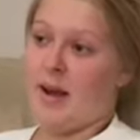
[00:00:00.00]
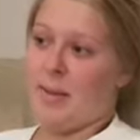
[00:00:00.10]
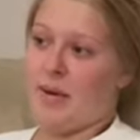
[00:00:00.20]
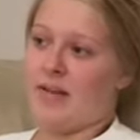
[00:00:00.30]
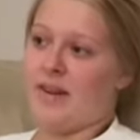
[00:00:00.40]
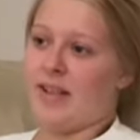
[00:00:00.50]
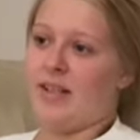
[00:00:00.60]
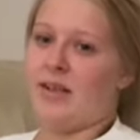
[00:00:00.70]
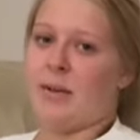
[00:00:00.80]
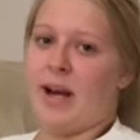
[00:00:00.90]
But if I
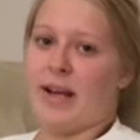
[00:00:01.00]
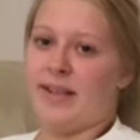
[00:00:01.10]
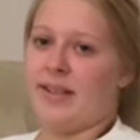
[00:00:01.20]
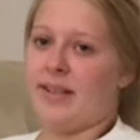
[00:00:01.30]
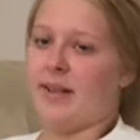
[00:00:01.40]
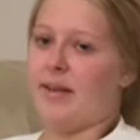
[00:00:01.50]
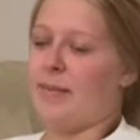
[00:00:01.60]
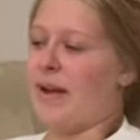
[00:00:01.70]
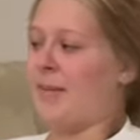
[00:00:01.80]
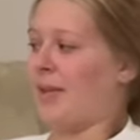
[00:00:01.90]
do, I still
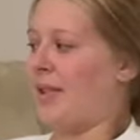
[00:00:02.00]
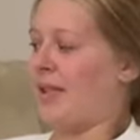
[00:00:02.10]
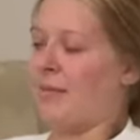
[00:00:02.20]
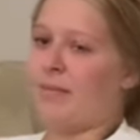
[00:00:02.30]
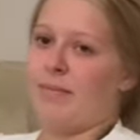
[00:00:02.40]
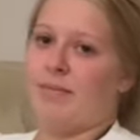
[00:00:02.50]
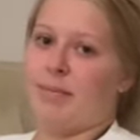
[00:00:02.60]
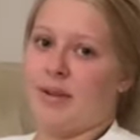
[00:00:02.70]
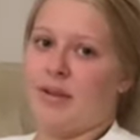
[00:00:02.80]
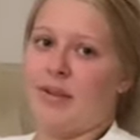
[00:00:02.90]
am able to
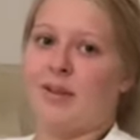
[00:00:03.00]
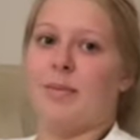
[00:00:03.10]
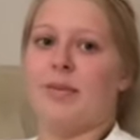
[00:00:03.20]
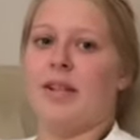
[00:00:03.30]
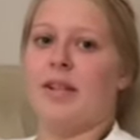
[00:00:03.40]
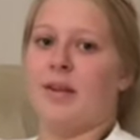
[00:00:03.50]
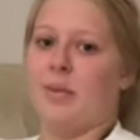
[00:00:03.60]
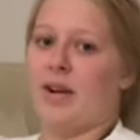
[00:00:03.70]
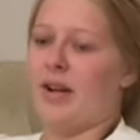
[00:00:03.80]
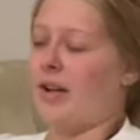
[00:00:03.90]
produce pretty good
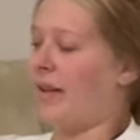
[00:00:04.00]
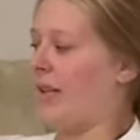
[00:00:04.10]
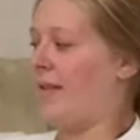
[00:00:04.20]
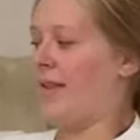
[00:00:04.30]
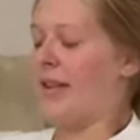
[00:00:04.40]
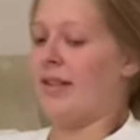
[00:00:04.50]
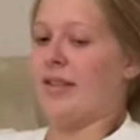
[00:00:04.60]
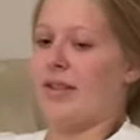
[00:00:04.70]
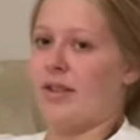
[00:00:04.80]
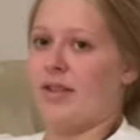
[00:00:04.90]
work, even
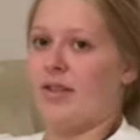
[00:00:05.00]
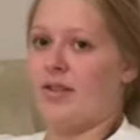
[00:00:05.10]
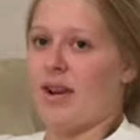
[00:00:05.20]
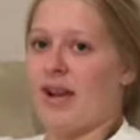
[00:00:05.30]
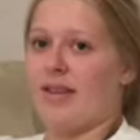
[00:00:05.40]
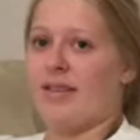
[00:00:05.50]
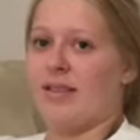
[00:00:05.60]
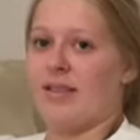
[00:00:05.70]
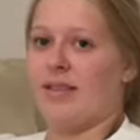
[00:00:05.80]
under stress.